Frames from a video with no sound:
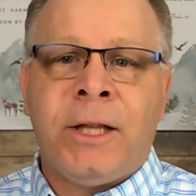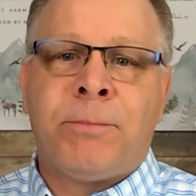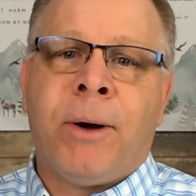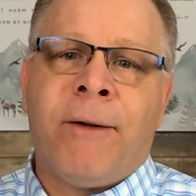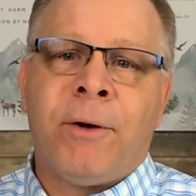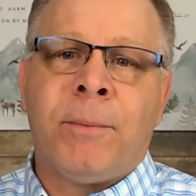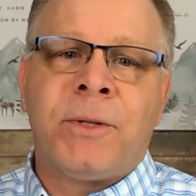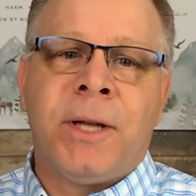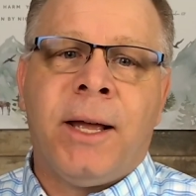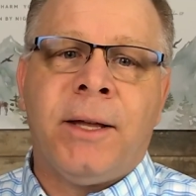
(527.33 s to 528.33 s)
proverb
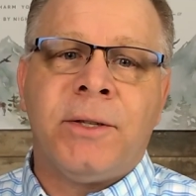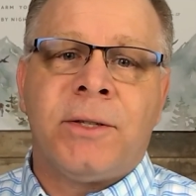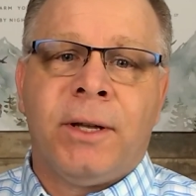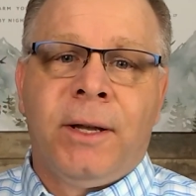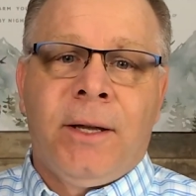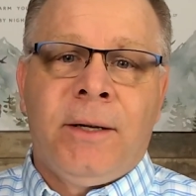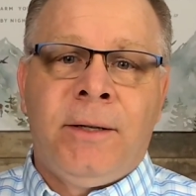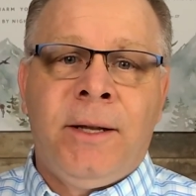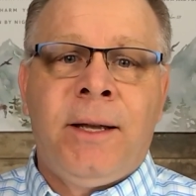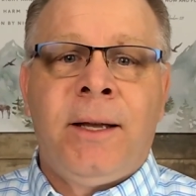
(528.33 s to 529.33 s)
says,
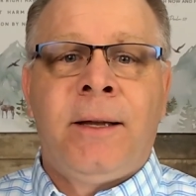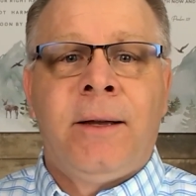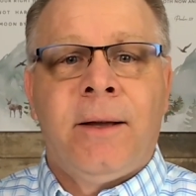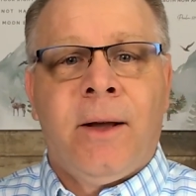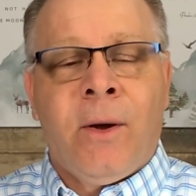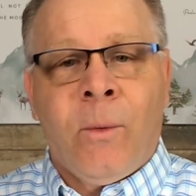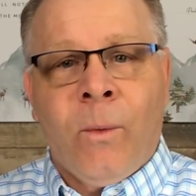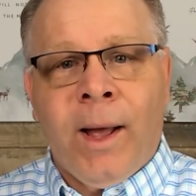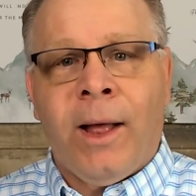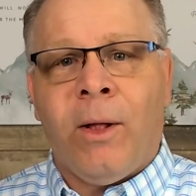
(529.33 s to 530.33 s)
dig a
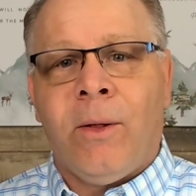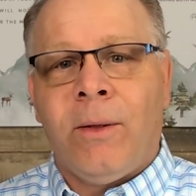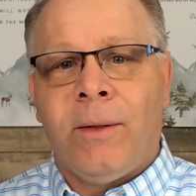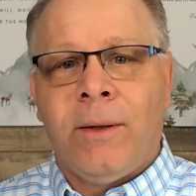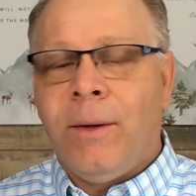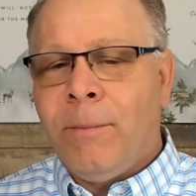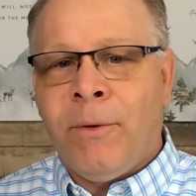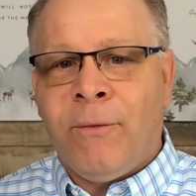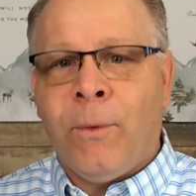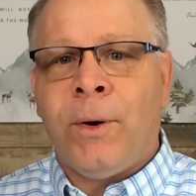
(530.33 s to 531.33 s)
well
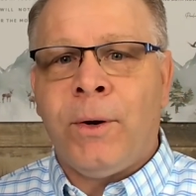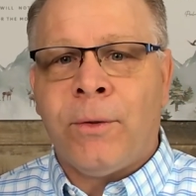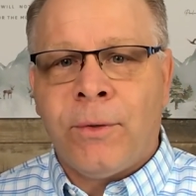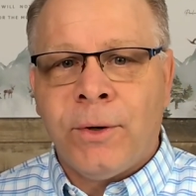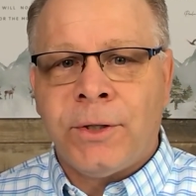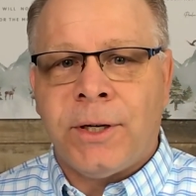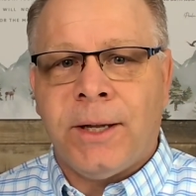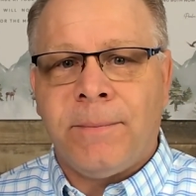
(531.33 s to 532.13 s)
before you're thirsty.